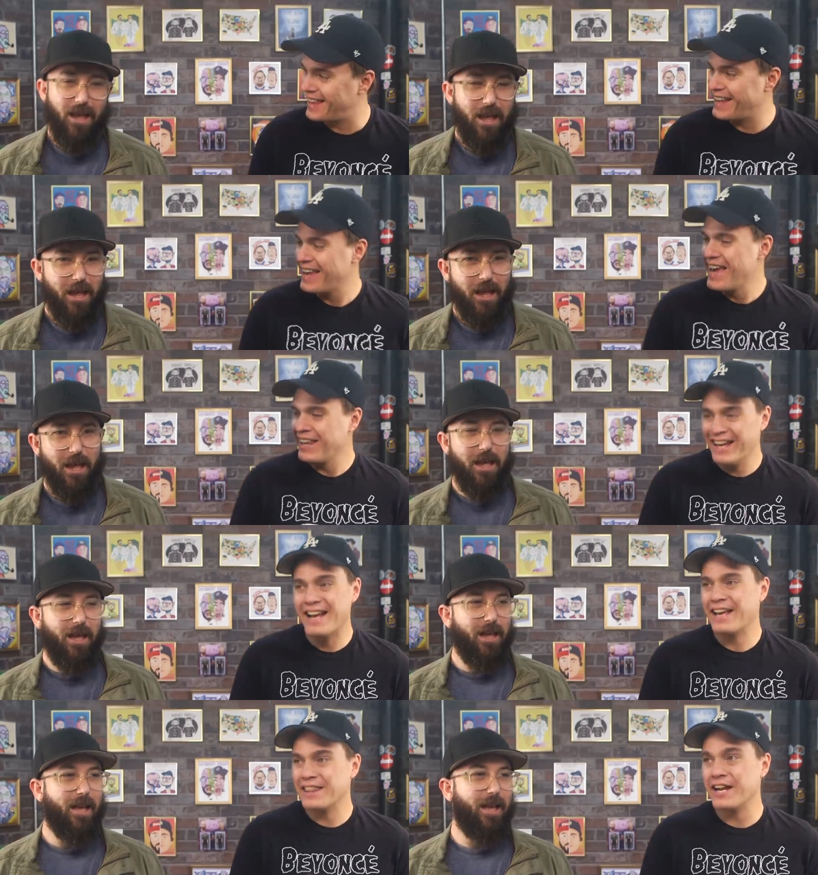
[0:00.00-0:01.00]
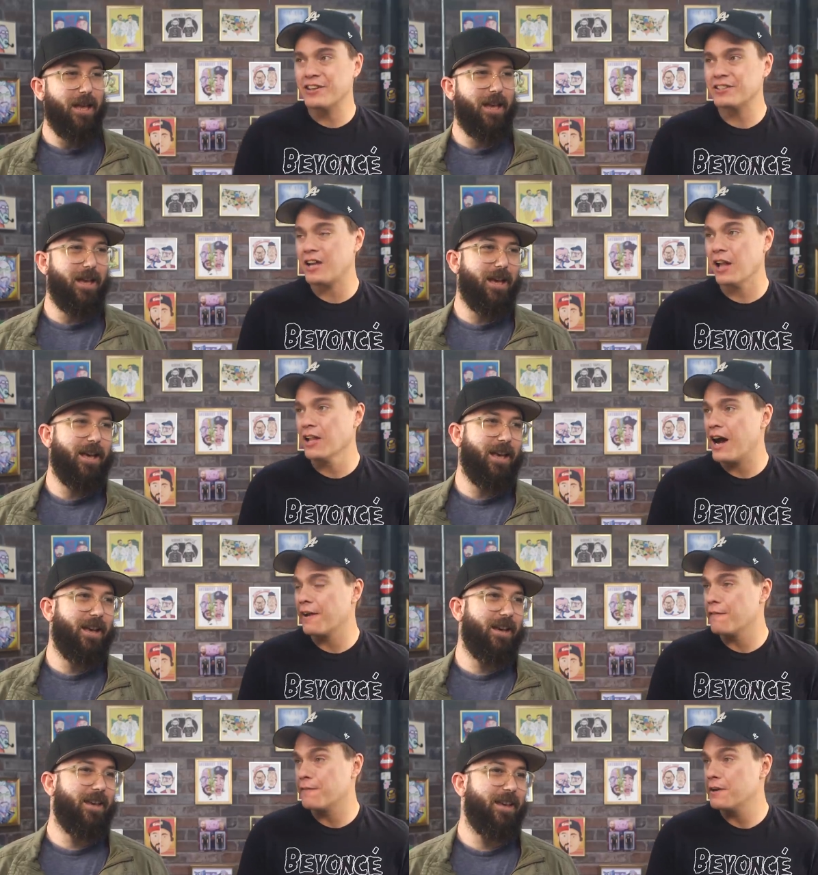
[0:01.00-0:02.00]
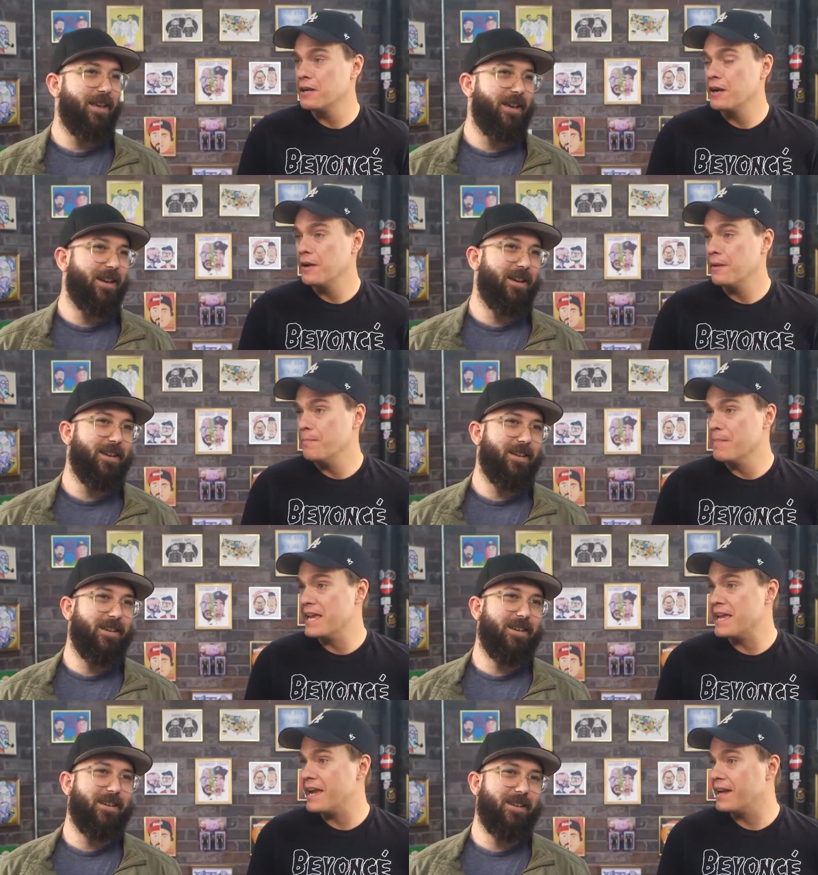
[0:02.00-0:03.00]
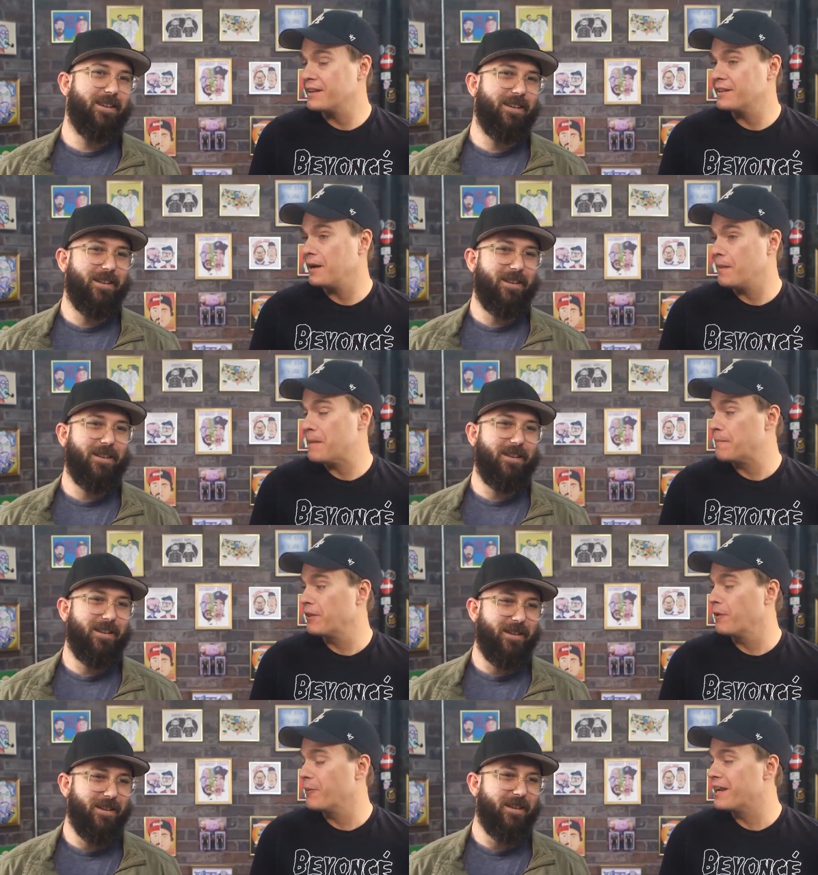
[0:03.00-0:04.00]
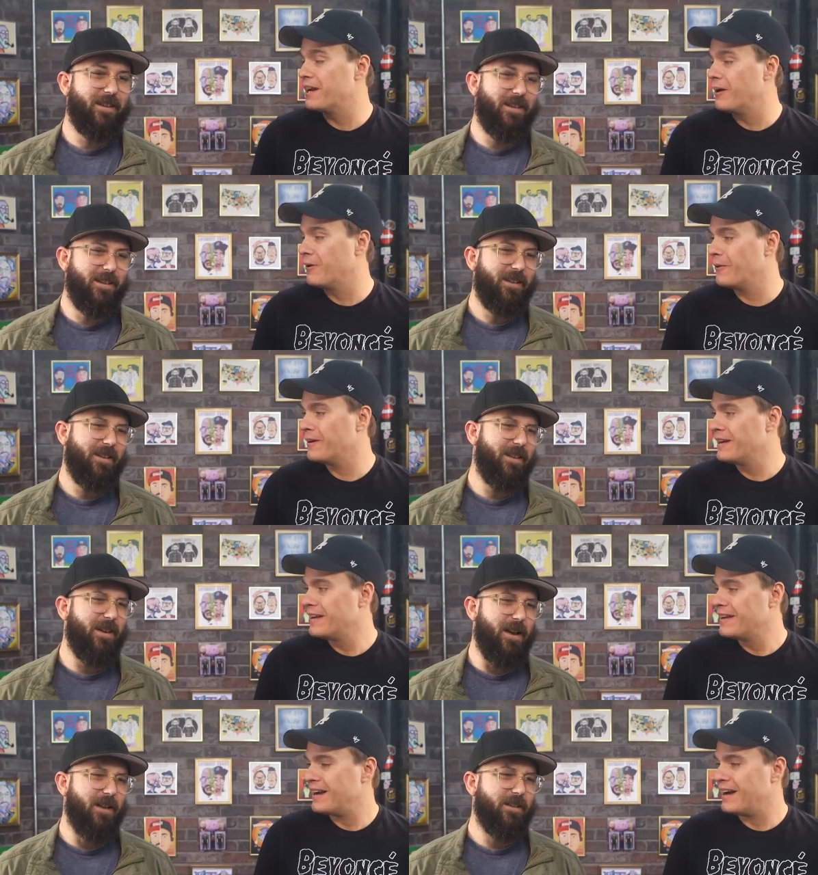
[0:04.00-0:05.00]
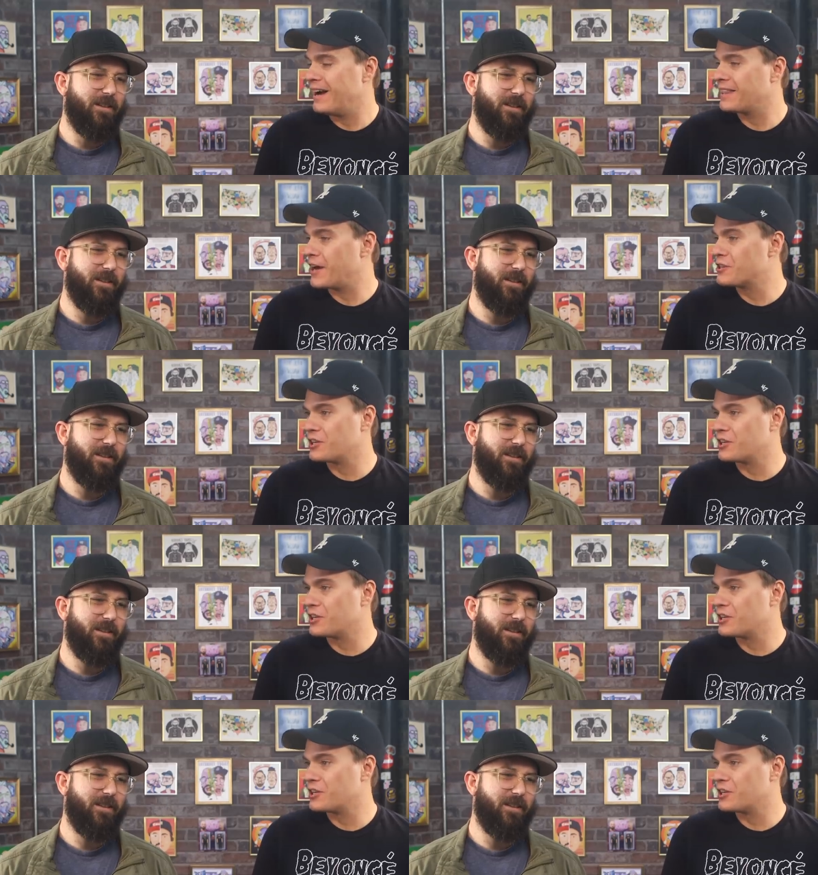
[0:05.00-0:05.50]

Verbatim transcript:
Speaker 1: like, like there's a lot of me and uh, people that we know yeah. Uh, that are